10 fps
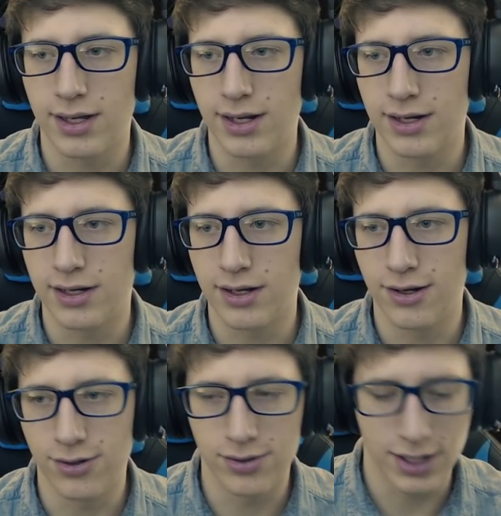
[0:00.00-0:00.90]
and, you
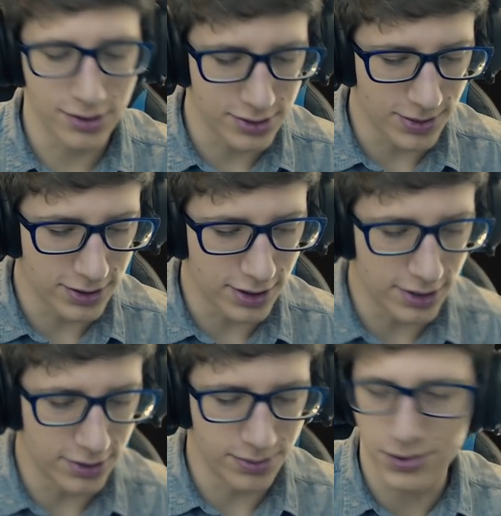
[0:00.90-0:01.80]
know, who cares about the
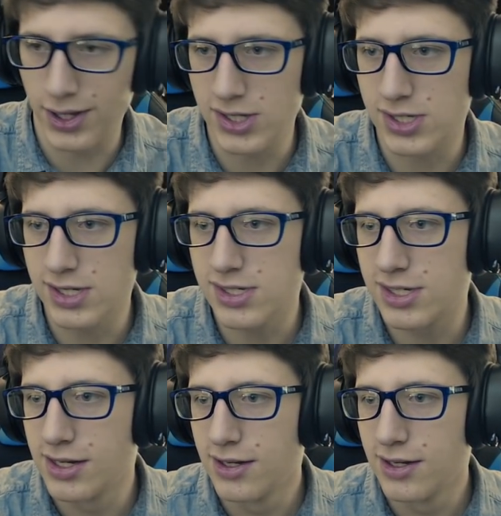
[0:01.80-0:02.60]
other places?